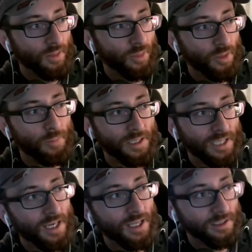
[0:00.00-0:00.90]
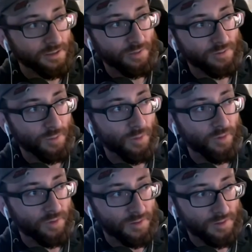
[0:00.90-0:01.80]
the beginnings of some of
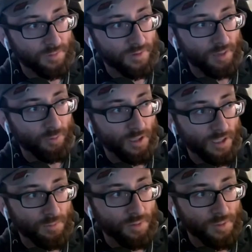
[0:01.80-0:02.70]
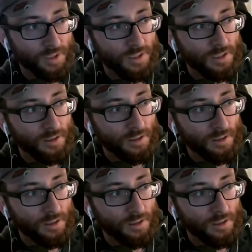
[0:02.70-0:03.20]
the systems they really implemented.